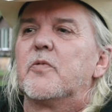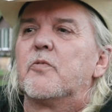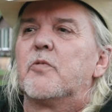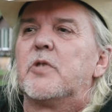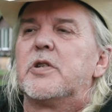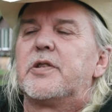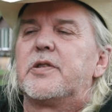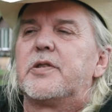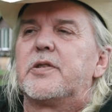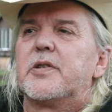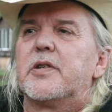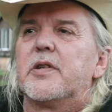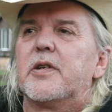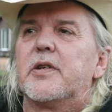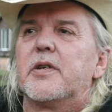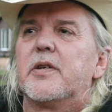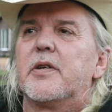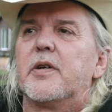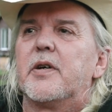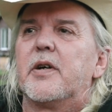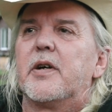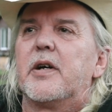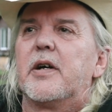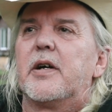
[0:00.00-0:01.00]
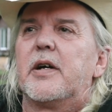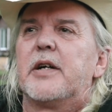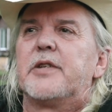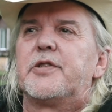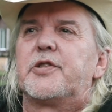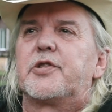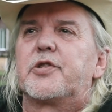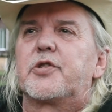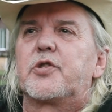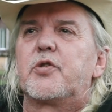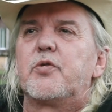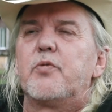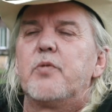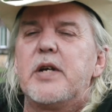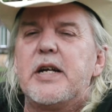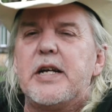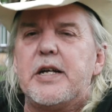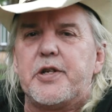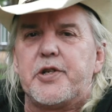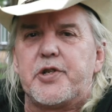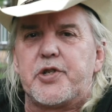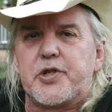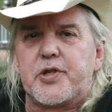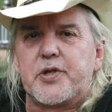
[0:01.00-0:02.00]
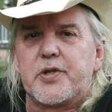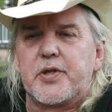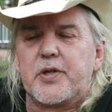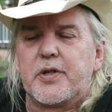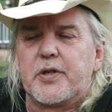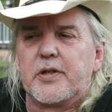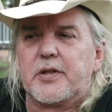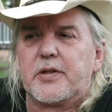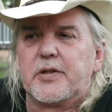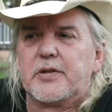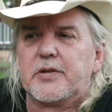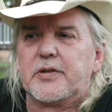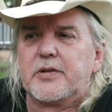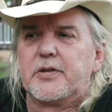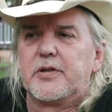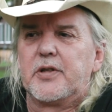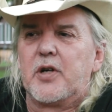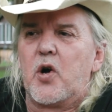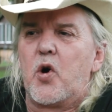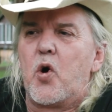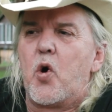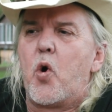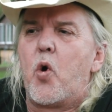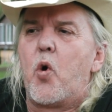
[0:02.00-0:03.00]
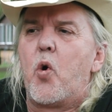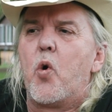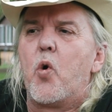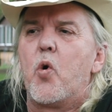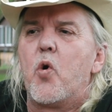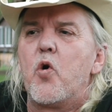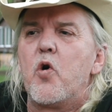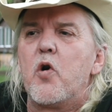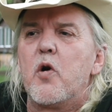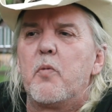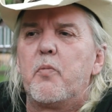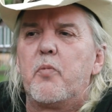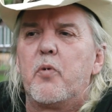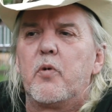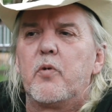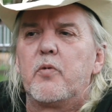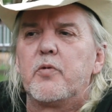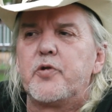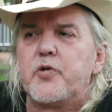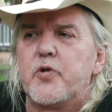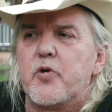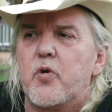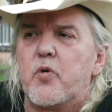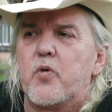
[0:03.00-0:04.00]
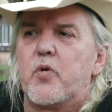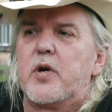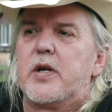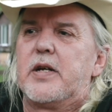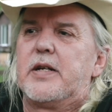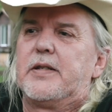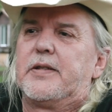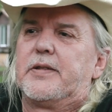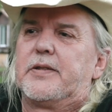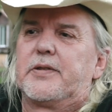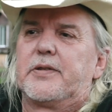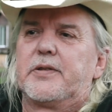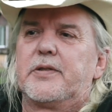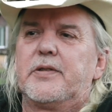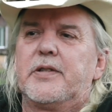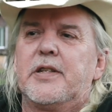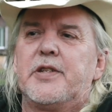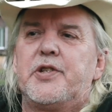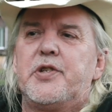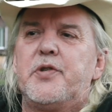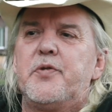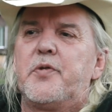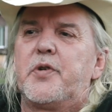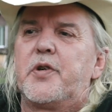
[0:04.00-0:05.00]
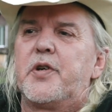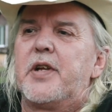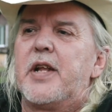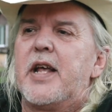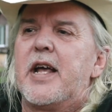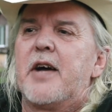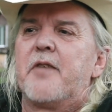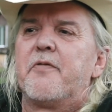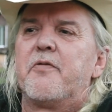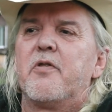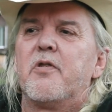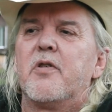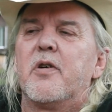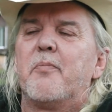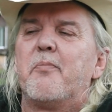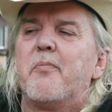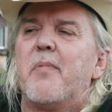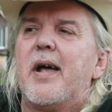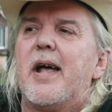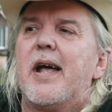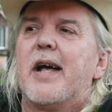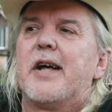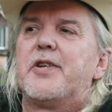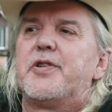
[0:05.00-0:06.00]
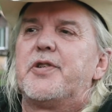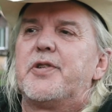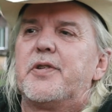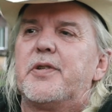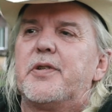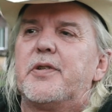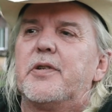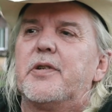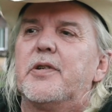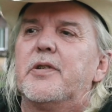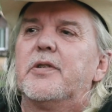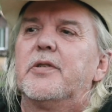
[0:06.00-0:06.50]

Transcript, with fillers: was a screech, a horrible noise that you could ever imagine.